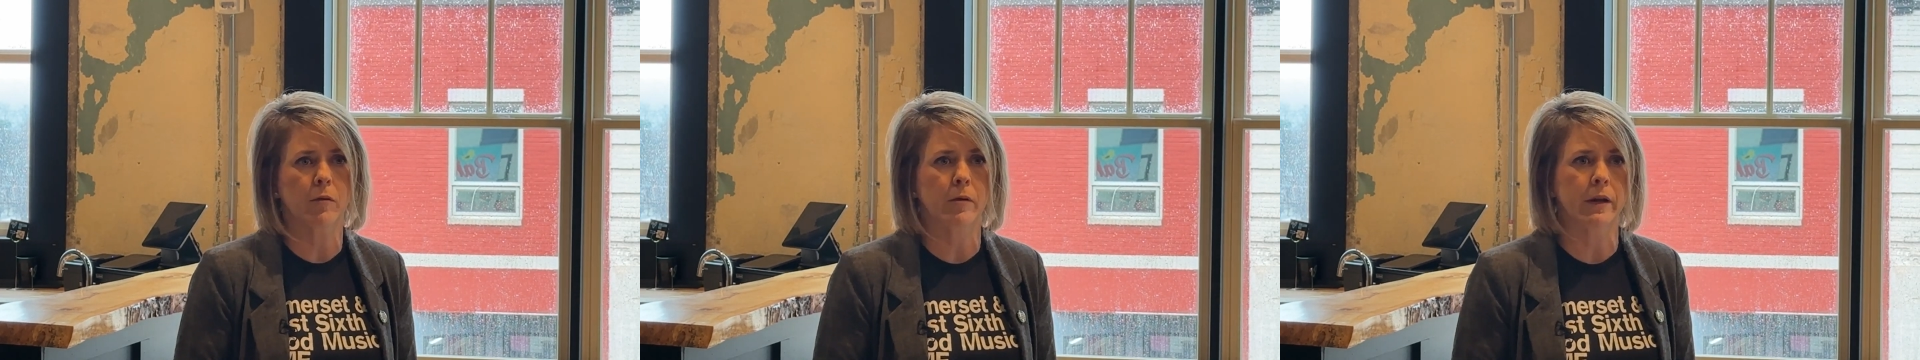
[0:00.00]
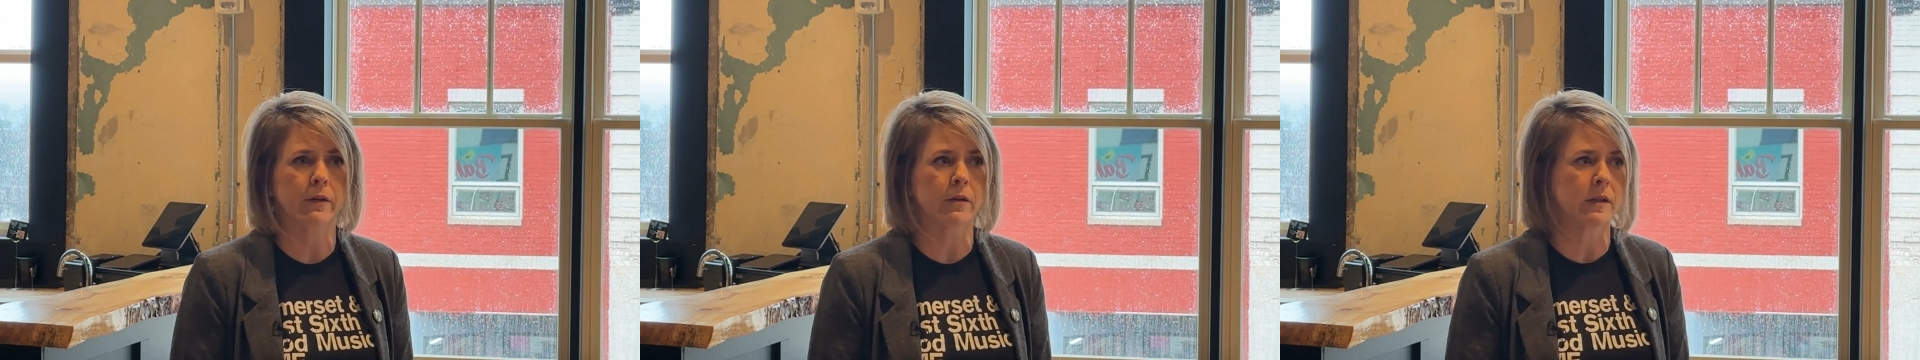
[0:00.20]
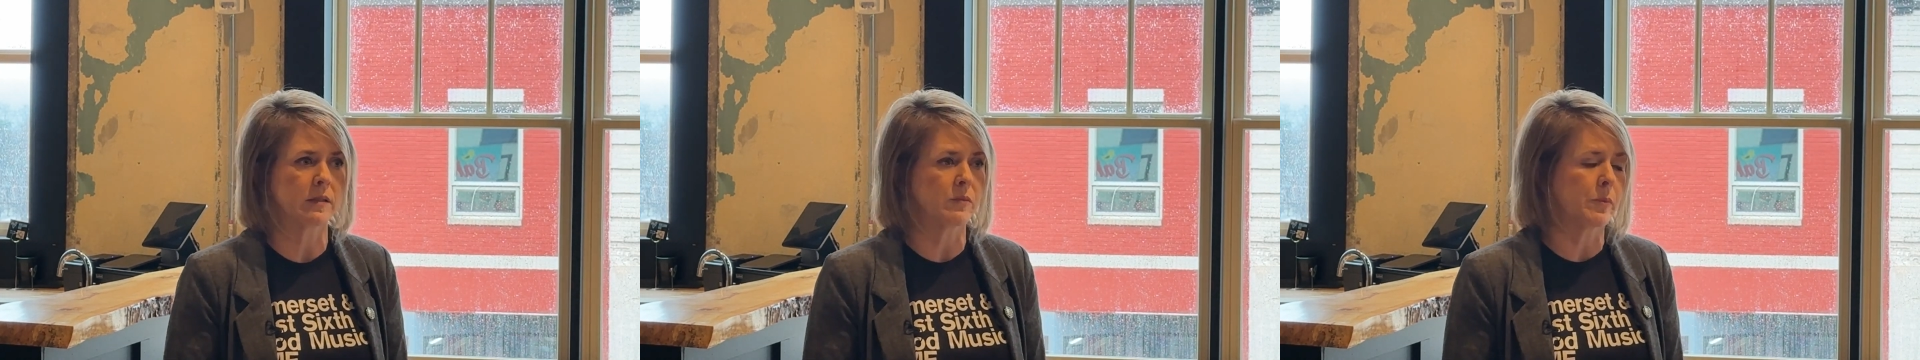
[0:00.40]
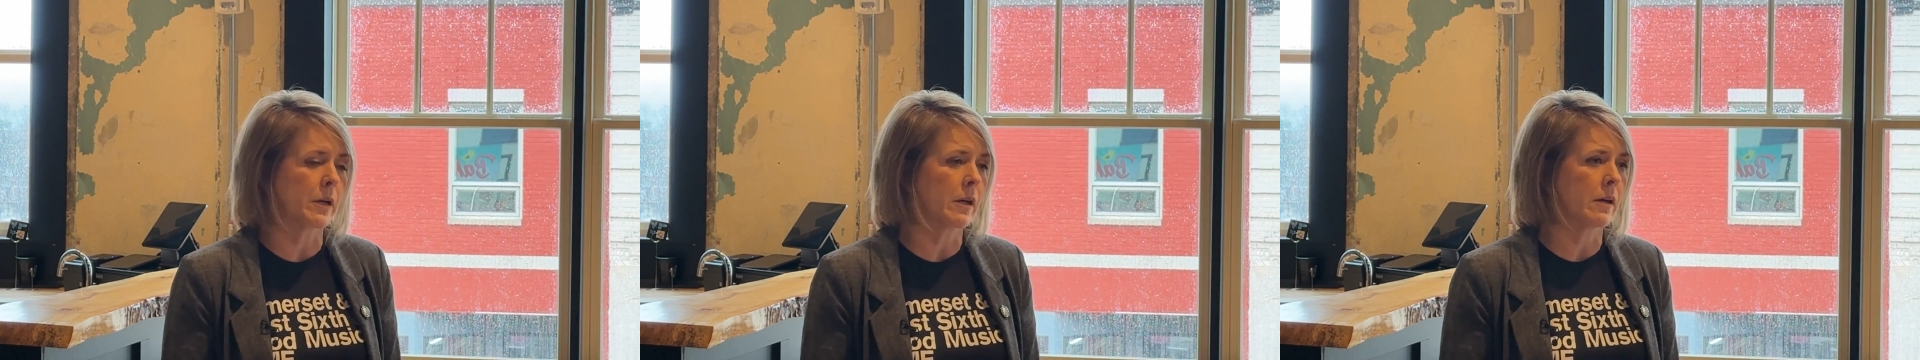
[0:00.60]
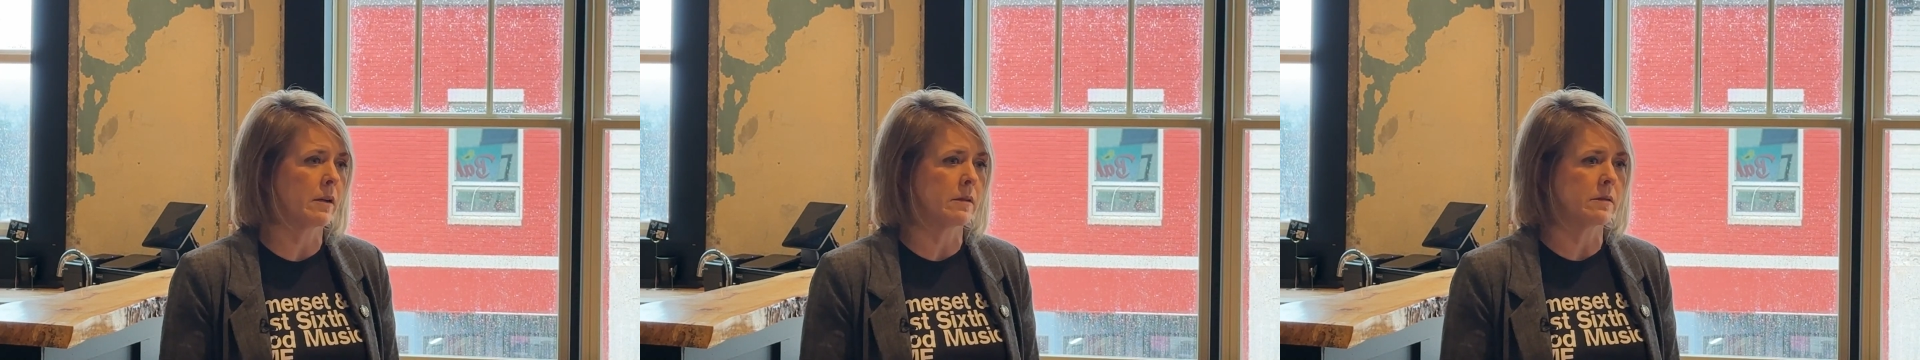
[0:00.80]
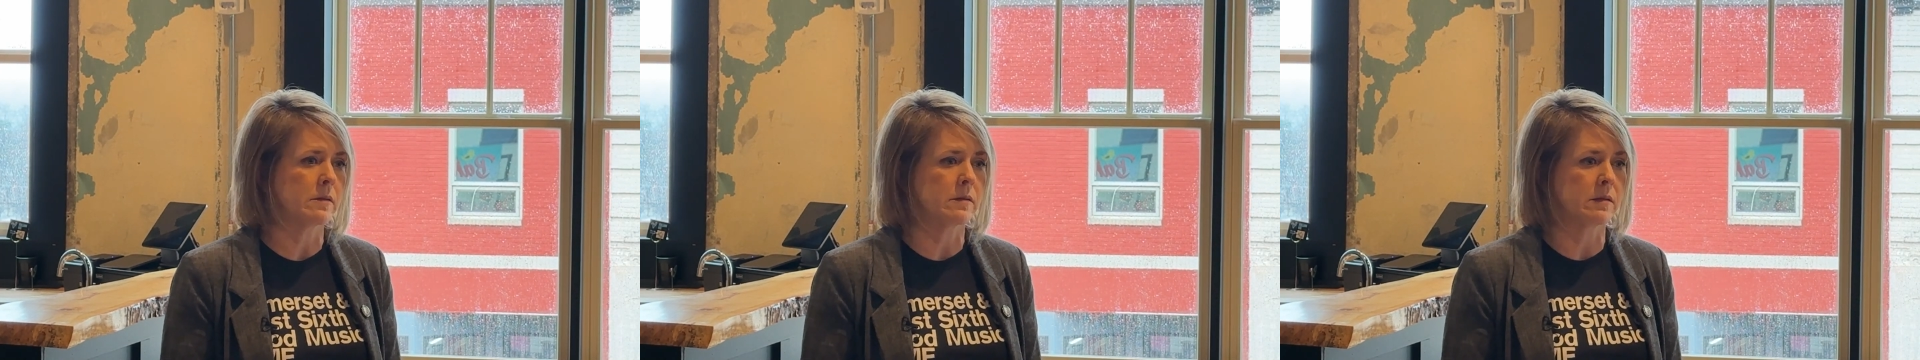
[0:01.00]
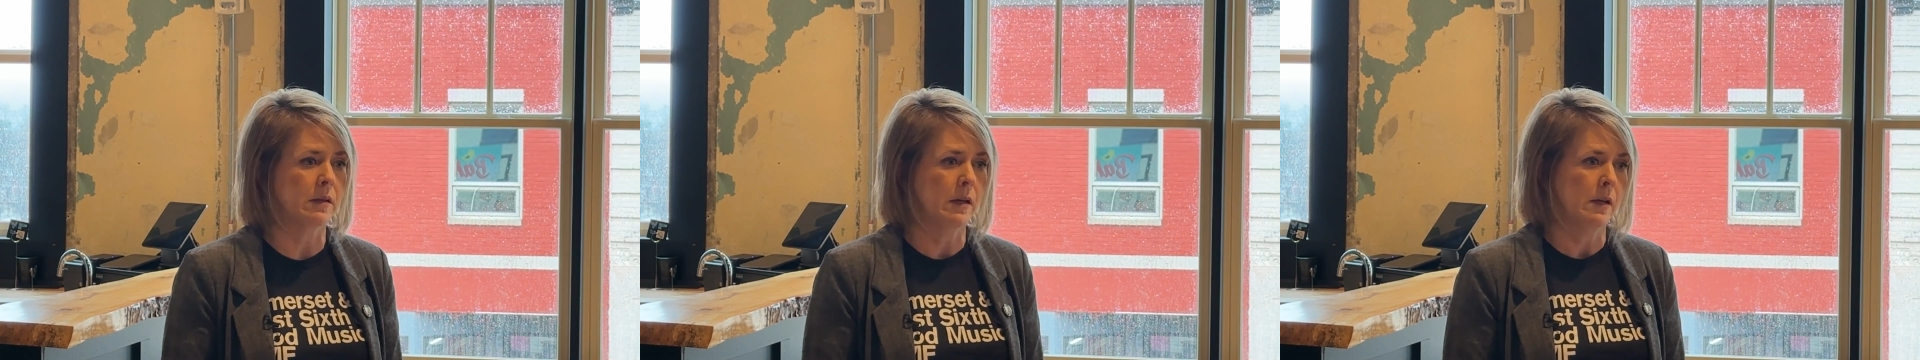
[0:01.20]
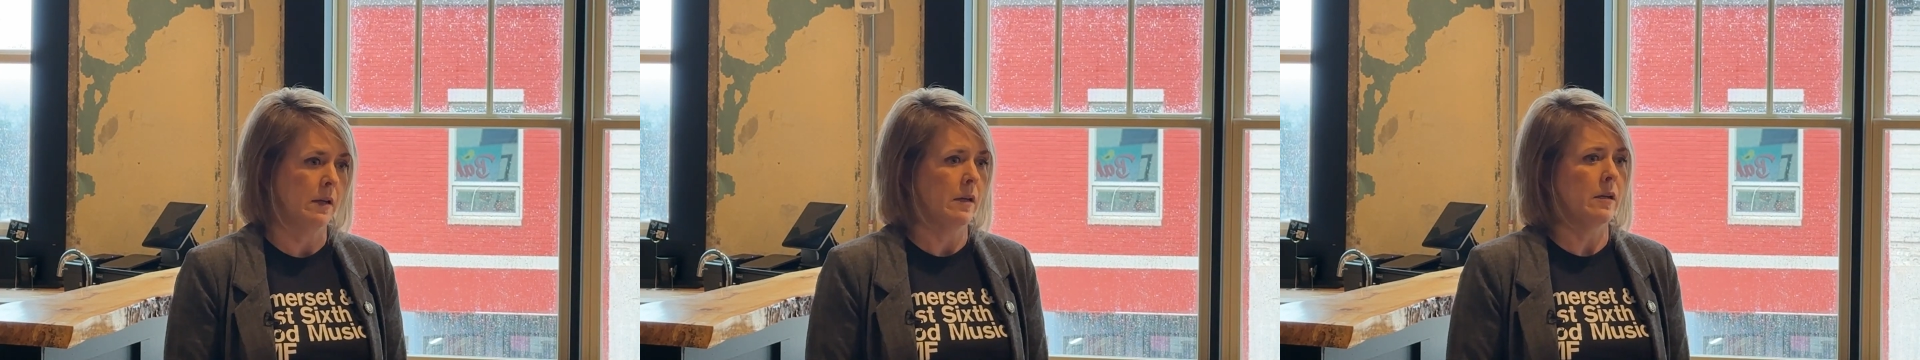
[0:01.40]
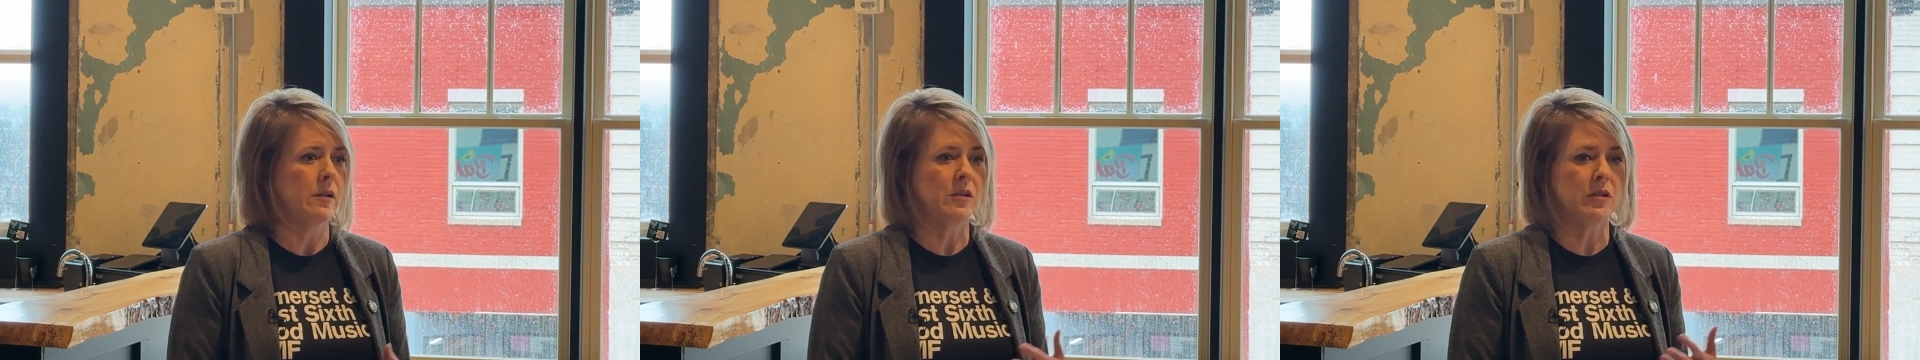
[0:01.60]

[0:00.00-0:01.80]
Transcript: or whether it's because